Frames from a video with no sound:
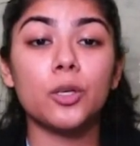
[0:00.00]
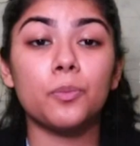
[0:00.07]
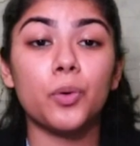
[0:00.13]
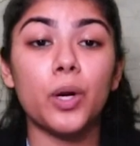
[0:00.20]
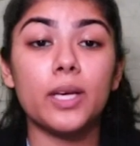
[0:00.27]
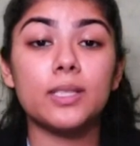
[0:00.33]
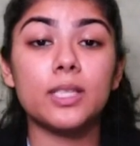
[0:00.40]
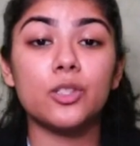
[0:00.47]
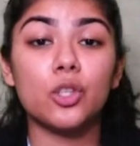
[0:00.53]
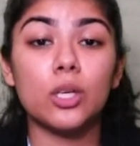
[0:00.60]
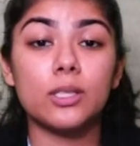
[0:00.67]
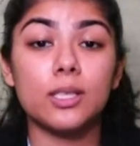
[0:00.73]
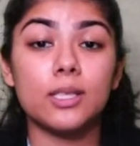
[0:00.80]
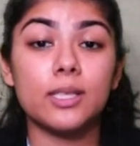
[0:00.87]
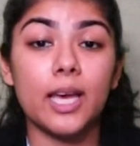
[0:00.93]
comprising
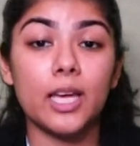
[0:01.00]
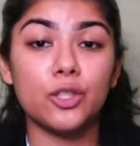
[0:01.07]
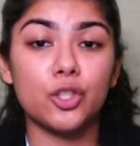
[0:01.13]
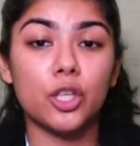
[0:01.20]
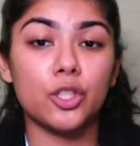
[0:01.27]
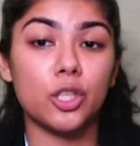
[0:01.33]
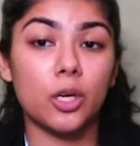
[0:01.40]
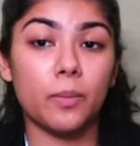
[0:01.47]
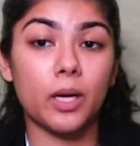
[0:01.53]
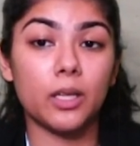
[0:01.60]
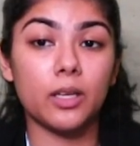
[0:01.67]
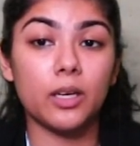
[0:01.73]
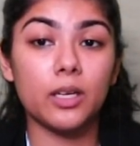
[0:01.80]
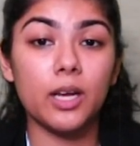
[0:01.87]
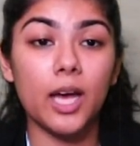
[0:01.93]
Justice N.J.
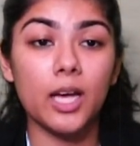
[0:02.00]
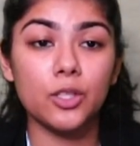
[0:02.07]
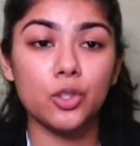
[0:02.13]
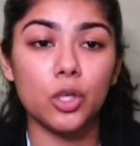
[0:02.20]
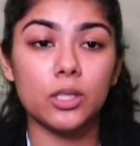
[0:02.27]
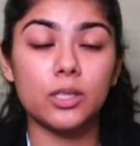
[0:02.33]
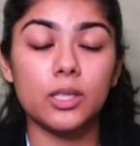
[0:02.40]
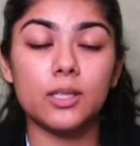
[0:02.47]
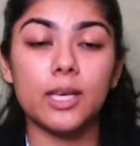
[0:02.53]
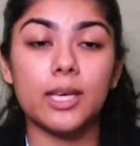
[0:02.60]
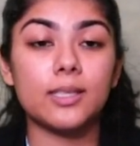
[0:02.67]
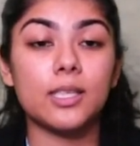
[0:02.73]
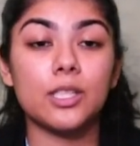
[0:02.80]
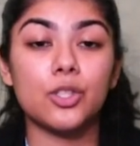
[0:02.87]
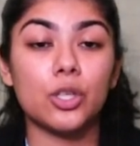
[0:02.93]
Jamadar and Justice
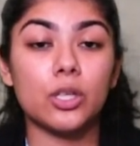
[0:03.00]
S.S.